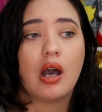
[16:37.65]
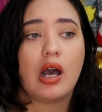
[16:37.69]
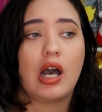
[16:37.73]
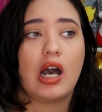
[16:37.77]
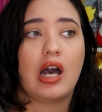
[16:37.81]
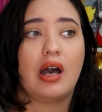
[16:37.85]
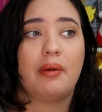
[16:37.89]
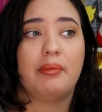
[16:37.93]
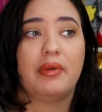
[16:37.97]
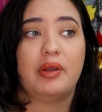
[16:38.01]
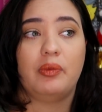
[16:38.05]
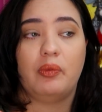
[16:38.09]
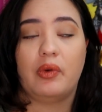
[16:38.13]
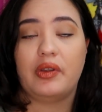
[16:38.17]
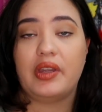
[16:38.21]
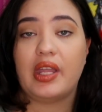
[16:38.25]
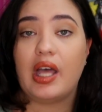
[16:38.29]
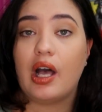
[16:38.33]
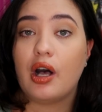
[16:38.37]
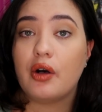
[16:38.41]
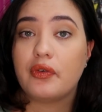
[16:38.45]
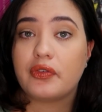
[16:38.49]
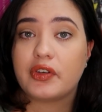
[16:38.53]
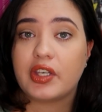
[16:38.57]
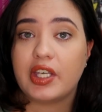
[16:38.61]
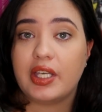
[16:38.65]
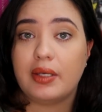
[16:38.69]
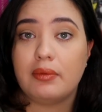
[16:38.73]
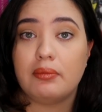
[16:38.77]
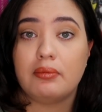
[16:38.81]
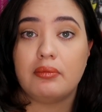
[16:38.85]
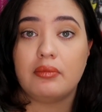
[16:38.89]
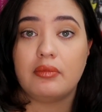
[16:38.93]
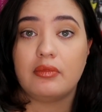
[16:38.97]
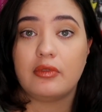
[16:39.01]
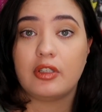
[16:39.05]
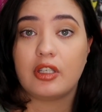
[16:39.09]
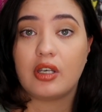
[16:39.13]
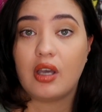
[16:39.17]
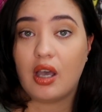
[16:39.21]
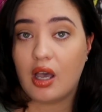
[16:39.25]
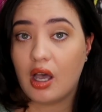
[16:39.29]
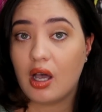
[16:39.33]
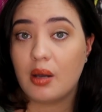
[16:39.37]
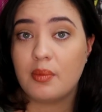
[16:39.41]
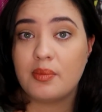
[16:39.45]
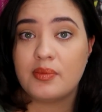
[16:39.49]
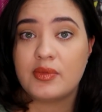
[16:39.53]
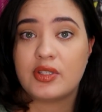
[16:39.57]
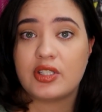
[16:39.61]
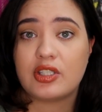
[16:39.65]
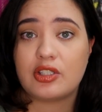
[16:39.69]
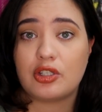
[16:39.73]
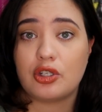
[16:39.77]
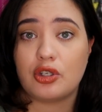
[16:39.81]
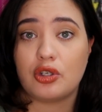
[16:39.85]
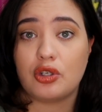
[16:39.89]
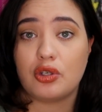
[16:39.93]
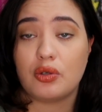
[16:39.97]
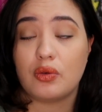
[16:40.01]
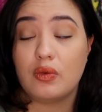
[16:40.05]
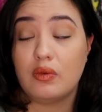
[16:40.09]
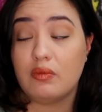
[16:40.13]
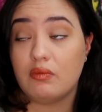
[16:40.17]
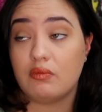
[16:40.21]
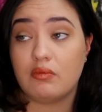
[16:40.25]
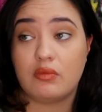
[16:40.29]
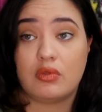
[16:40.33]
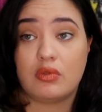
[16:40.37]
And when the elf king comes to,